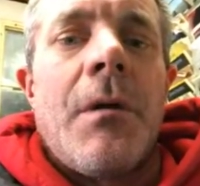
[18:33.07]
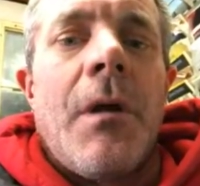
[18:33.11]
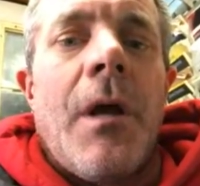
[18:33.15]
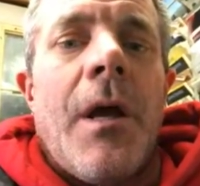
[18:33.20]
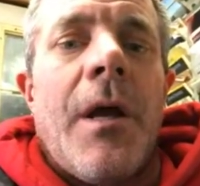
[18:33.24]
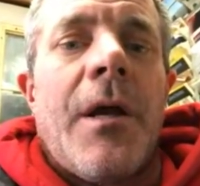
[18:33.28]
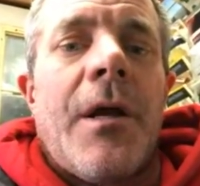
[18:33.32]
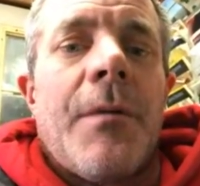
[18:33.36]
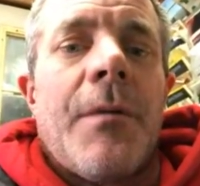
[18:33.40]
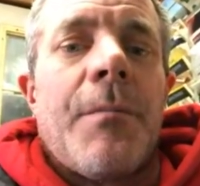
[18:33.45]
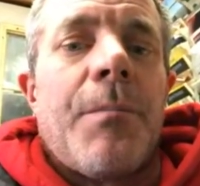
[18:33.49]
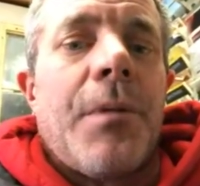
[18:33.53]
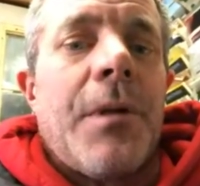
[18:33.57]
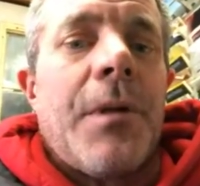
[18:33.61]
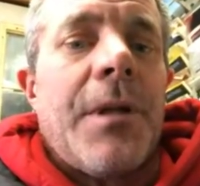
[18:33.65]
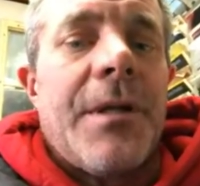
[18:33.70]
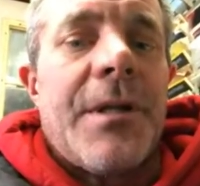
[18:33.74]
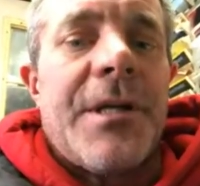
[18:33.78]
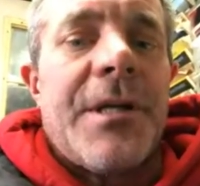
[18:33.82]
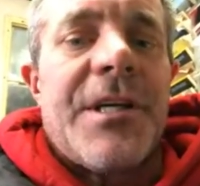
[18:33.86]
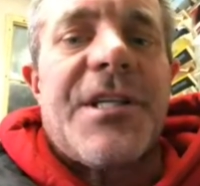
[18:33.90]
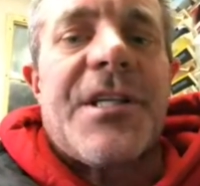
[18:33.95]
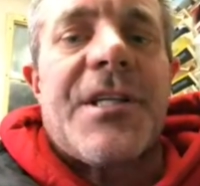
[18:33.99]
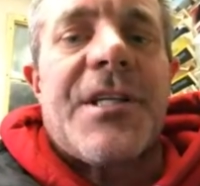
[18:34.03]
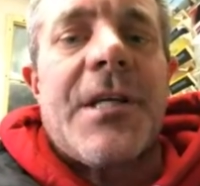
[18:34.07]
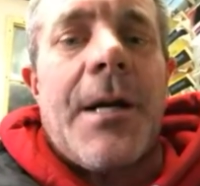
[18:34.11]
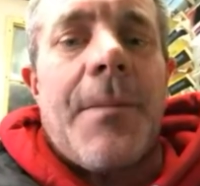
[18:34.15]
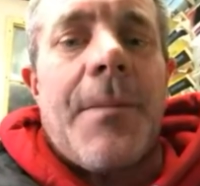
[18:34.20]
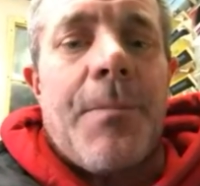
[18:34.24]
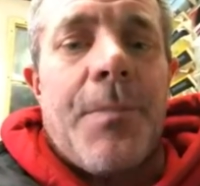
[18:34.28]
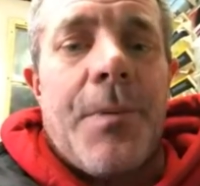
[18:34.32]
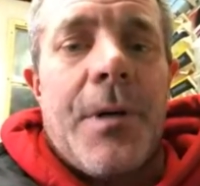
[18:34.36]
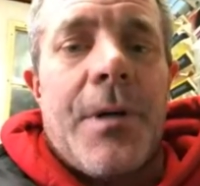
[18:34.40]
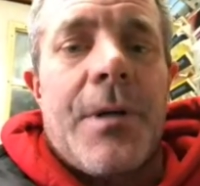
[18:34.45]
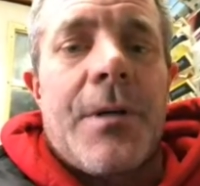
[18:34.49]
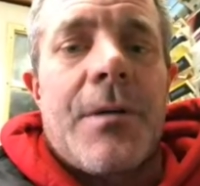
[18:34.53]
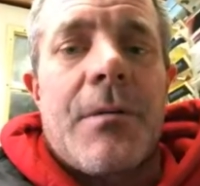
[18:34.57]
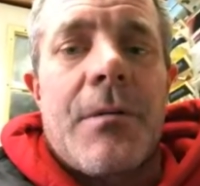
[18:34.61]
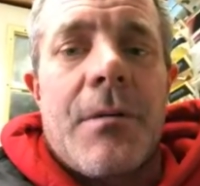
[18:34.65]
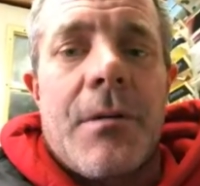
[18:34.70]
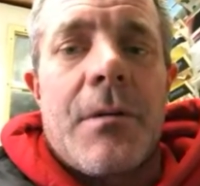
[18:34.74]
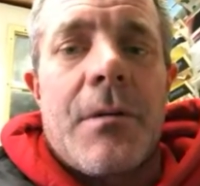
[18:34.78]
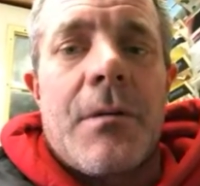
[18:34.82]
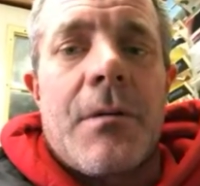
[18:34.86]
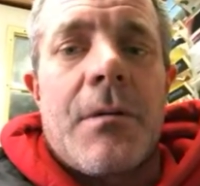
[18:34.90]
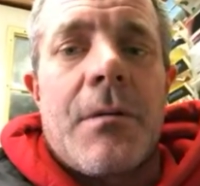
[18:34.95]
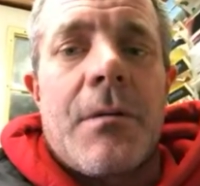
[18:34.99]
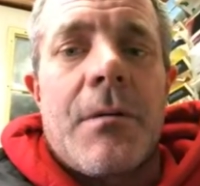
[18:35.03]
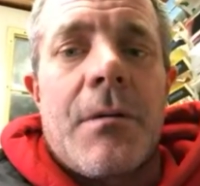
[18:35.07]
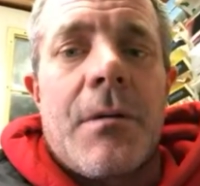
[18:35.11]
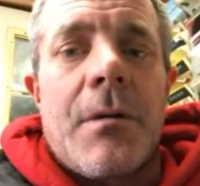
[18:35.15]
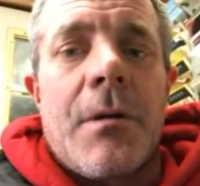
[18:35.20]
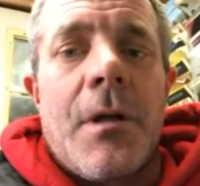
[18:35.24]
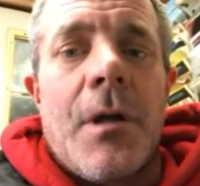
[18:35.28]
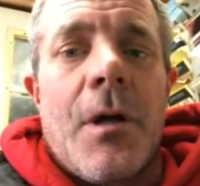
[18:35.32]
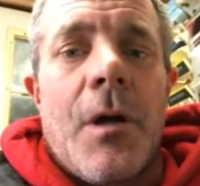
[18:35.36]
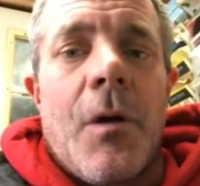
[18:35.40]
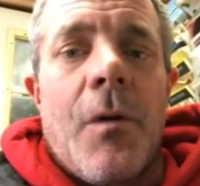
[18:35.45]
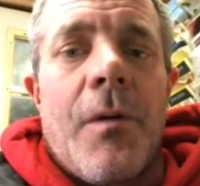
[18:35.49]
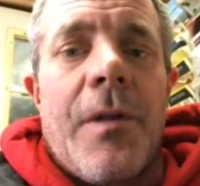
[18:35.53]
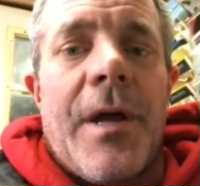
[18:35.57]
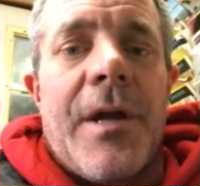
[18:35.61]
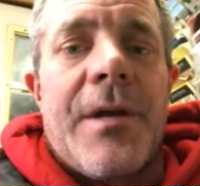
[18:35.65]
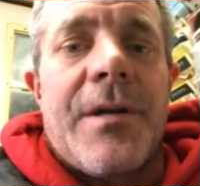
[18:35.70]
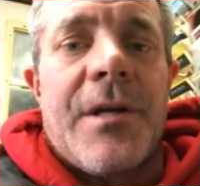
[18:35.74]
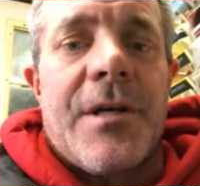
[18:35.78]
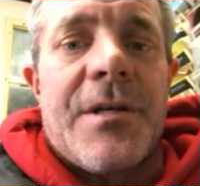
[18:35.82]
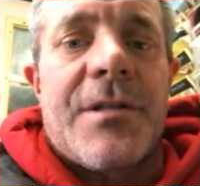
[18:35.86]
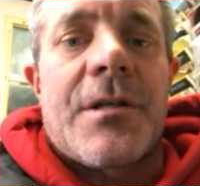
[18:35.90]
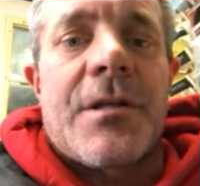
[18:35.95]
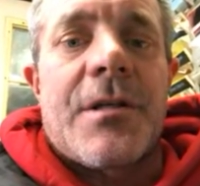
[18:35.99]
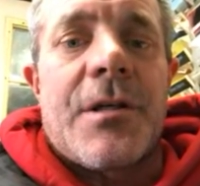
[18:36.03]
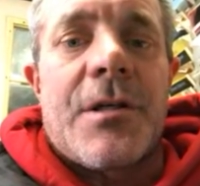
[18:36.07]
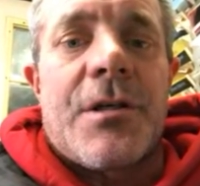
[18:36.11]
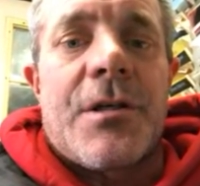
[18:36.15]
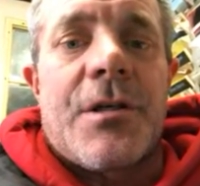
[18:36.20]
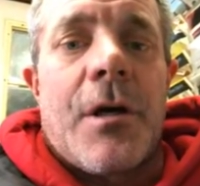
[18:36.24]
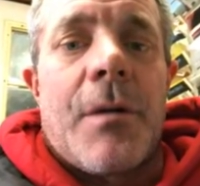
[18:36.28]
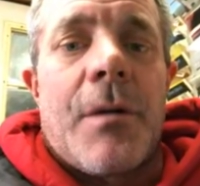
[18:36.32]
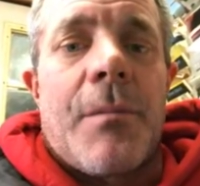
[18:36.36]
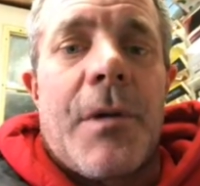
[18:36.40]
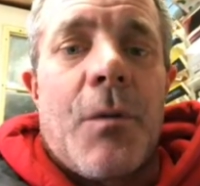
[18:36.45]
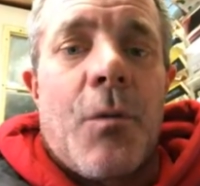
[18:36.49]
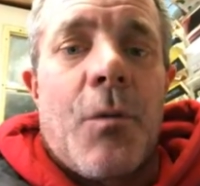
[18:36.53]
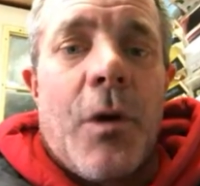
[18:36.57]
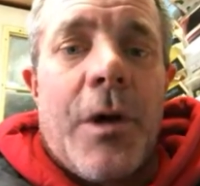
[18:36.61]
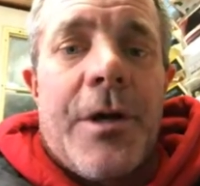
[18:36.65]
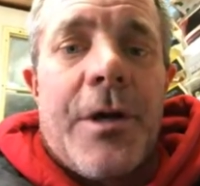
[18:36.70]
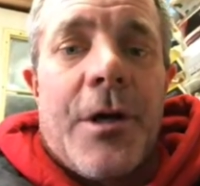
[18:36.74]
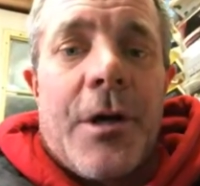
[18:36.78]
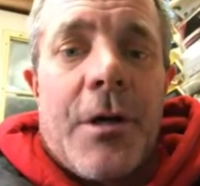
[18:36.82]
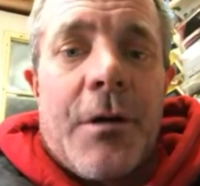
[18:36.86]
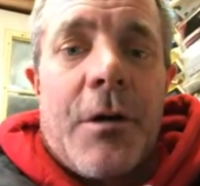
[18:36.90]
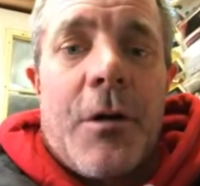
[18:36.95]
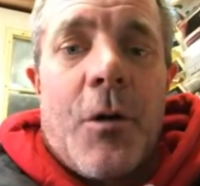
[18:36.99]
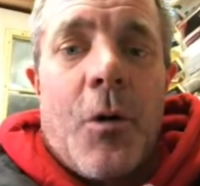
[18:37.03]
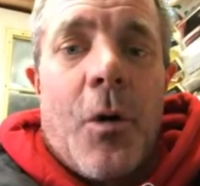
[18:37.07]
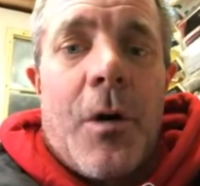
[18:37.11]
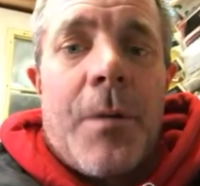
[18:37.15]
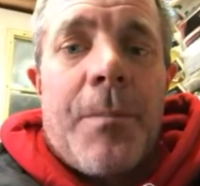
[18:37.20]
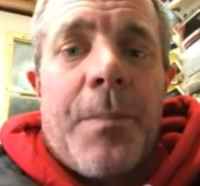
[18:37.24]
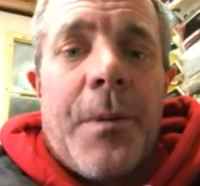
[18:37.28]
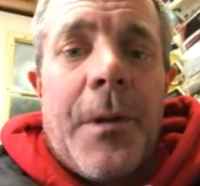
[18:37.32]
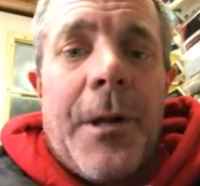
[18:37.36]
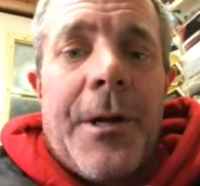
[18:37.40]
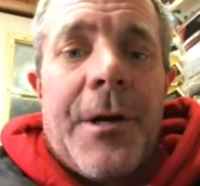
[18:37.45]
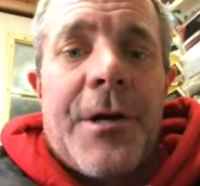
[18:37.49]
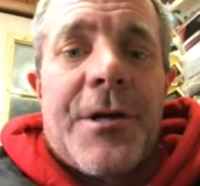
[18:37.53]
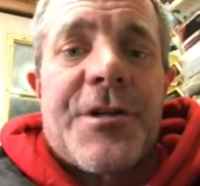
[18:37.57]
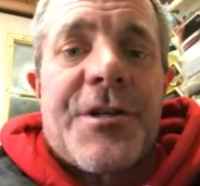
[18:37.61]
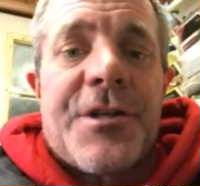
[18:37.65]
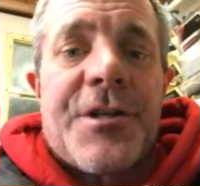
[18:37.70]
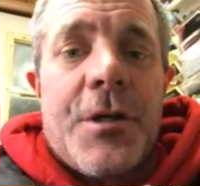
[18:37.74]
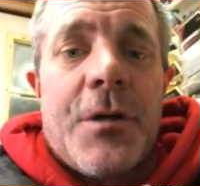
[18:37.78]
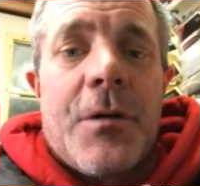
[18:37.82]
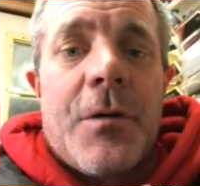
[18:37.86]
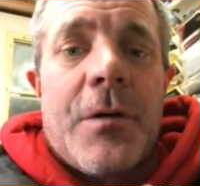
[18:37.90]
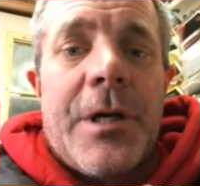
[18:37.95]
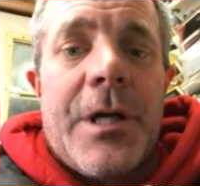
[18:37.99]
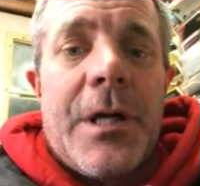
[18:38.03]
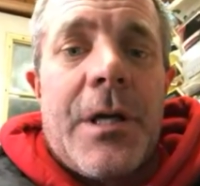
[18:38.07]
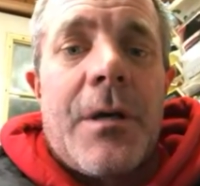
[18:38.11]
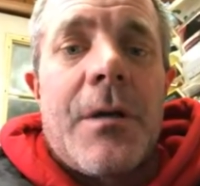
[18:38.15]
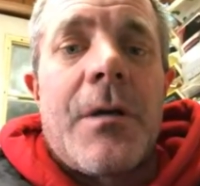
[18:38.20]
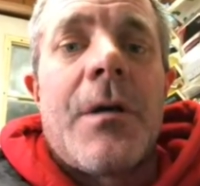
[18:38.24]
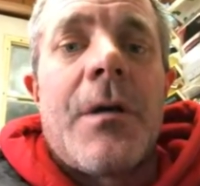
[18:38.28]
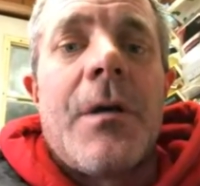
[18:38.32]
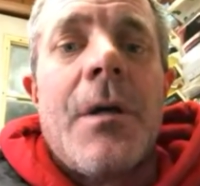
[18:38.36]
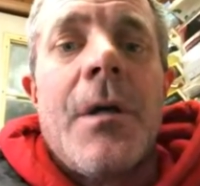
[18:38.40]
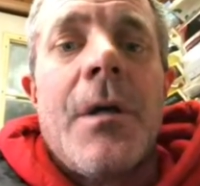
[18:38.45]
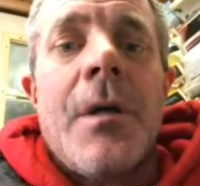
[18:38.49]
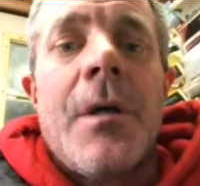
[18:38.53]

and completely separate, that doesn't determine what your corn planter is doing.